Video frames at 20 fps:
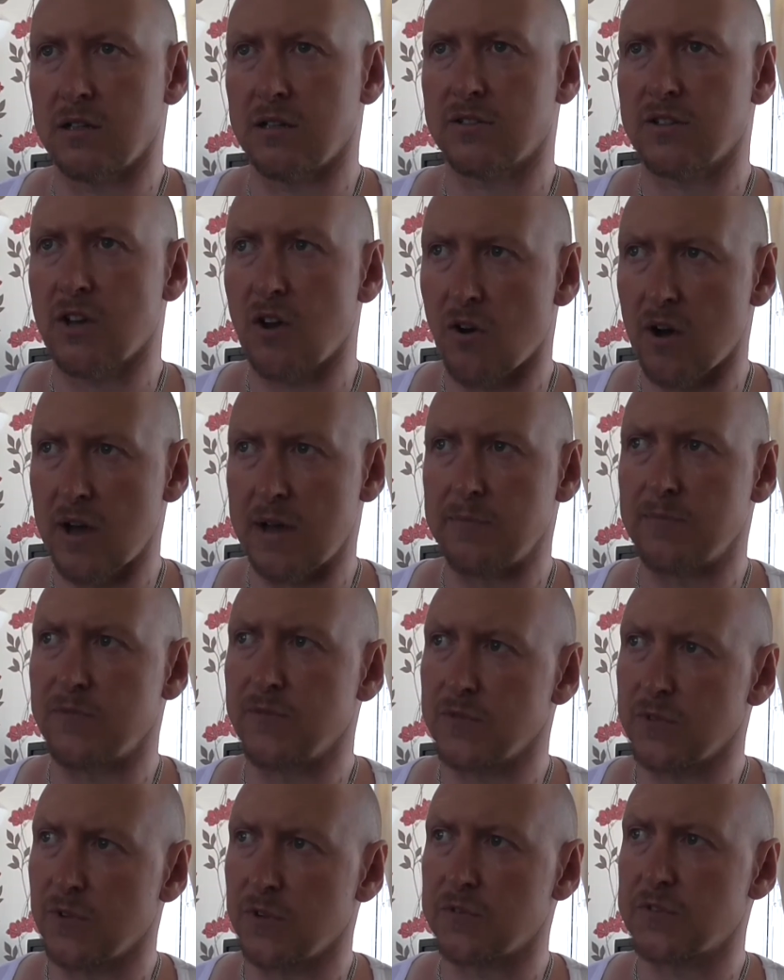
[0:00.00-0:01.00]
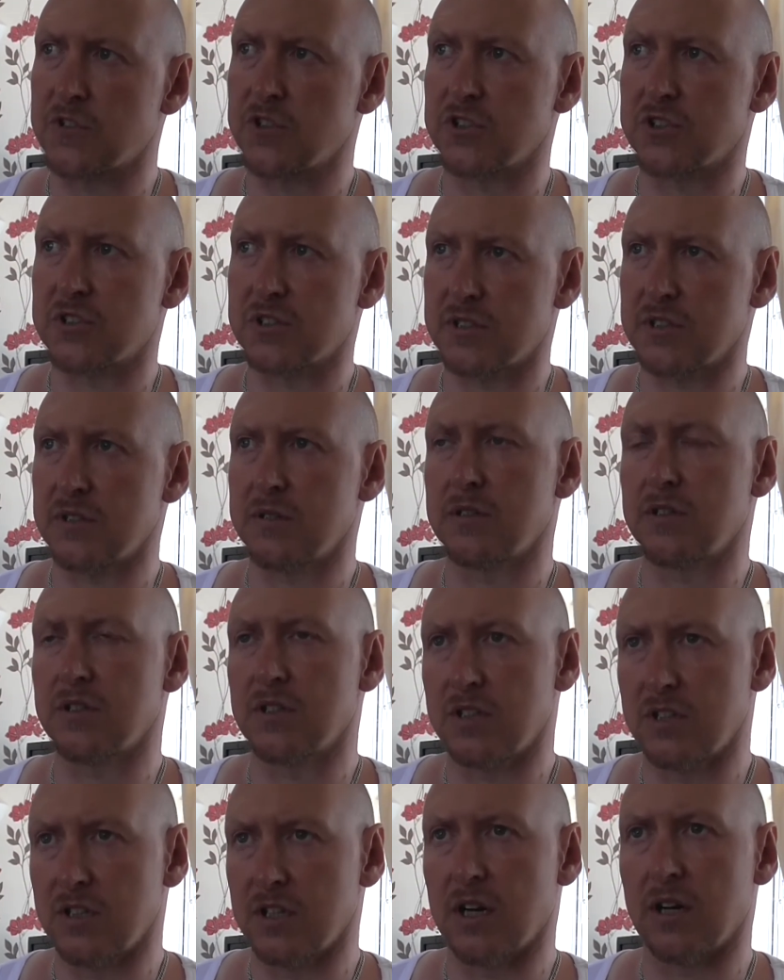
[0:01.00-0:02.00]
time of just,
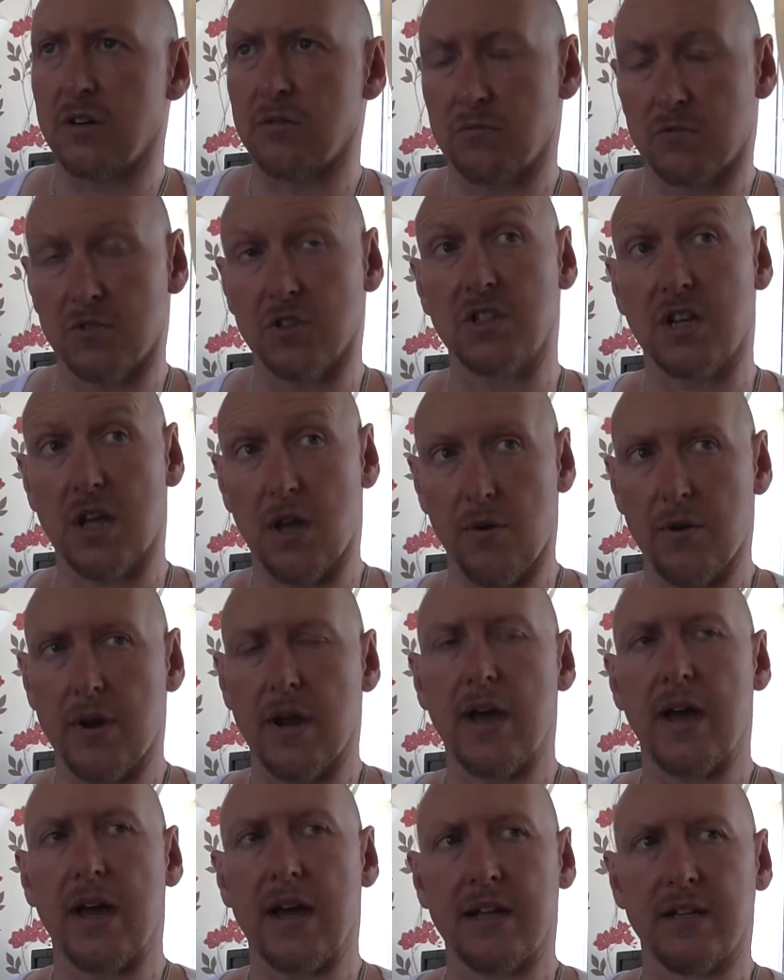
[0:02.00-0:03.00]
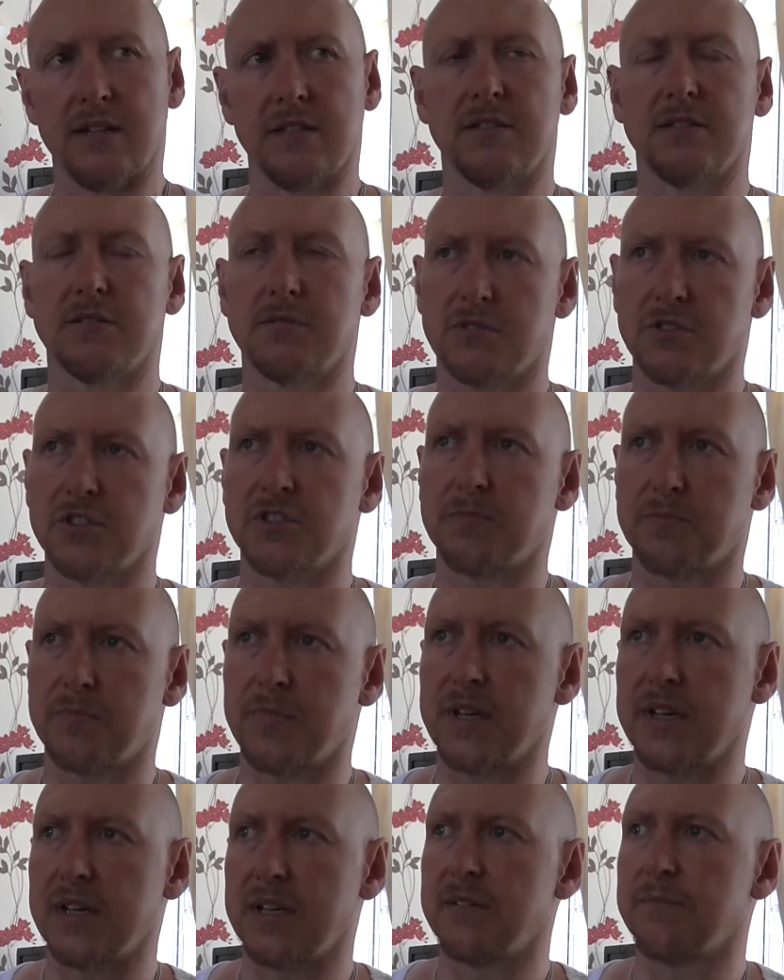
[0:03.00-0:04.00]
you know, just going out and just
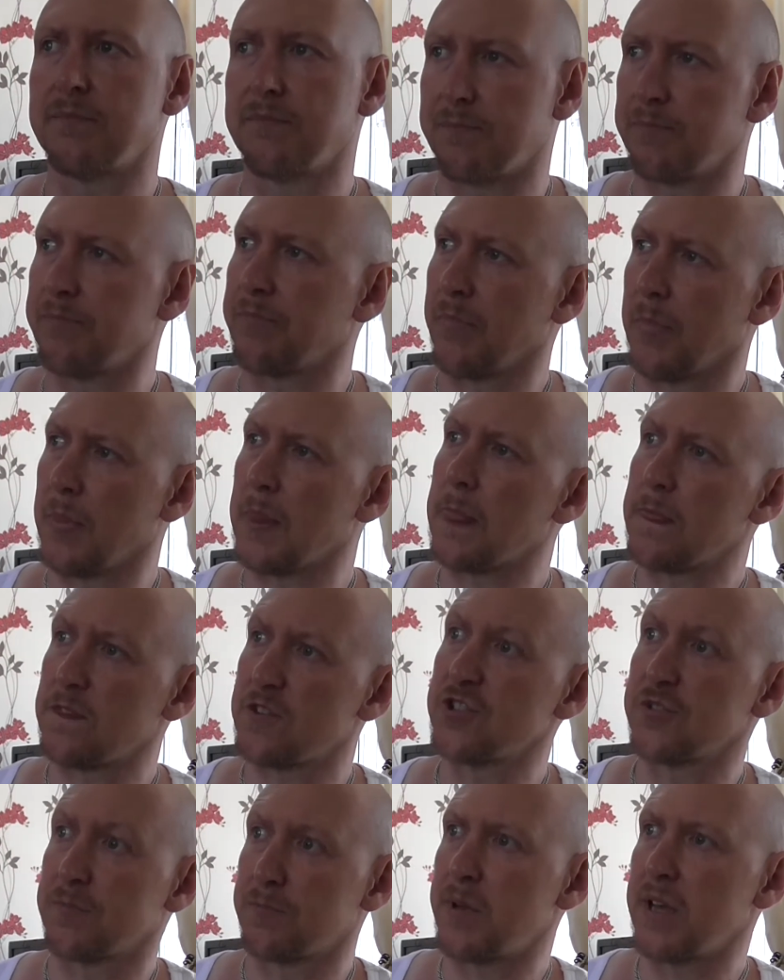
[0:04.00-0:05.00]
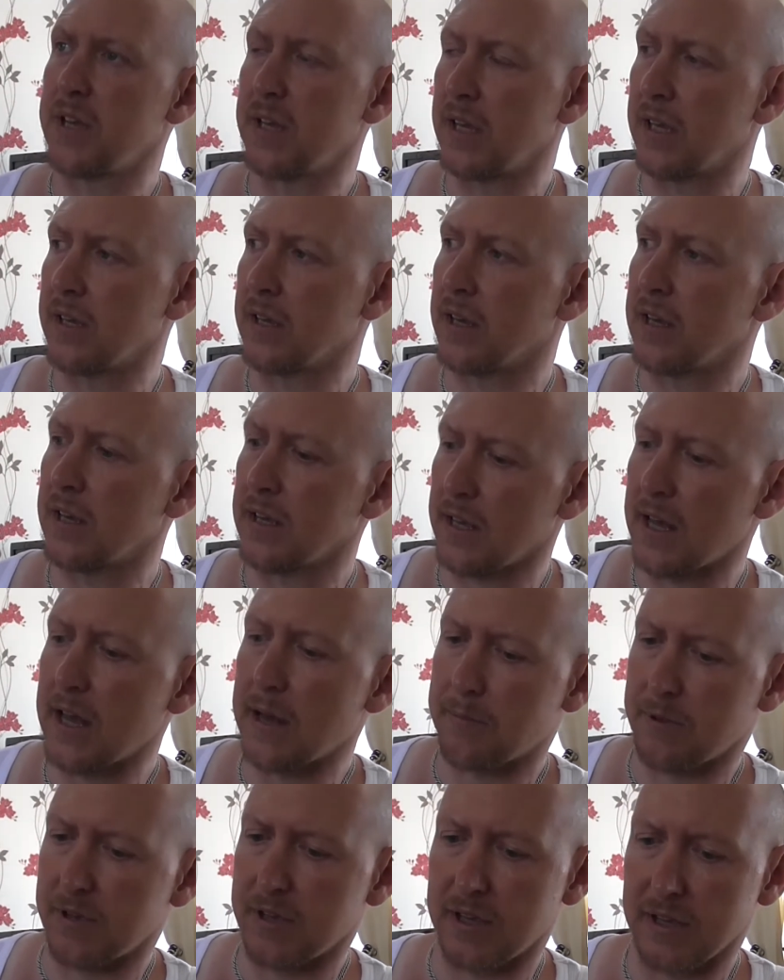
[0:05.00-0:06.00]
being
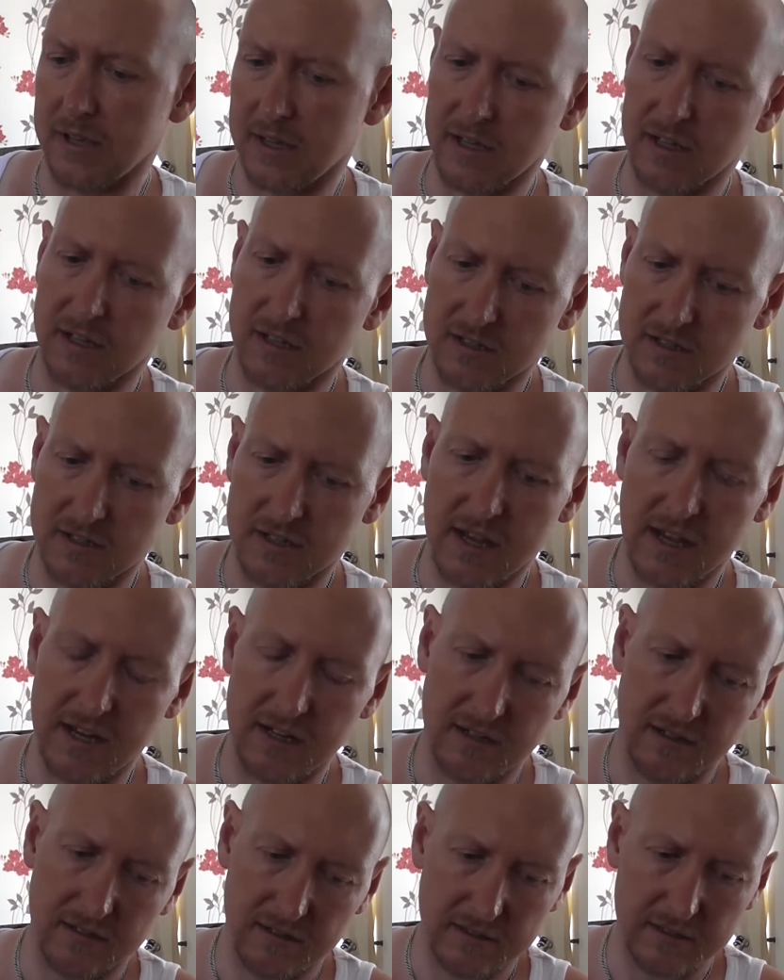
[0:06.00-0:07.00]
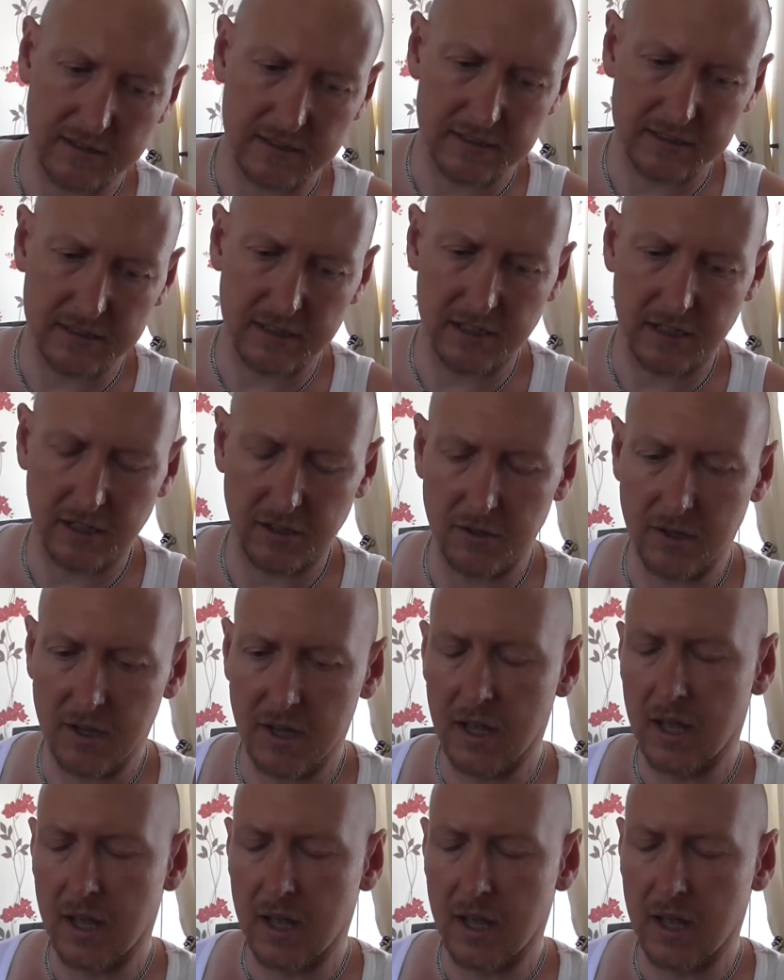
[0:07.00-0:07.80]
happy and content, you know.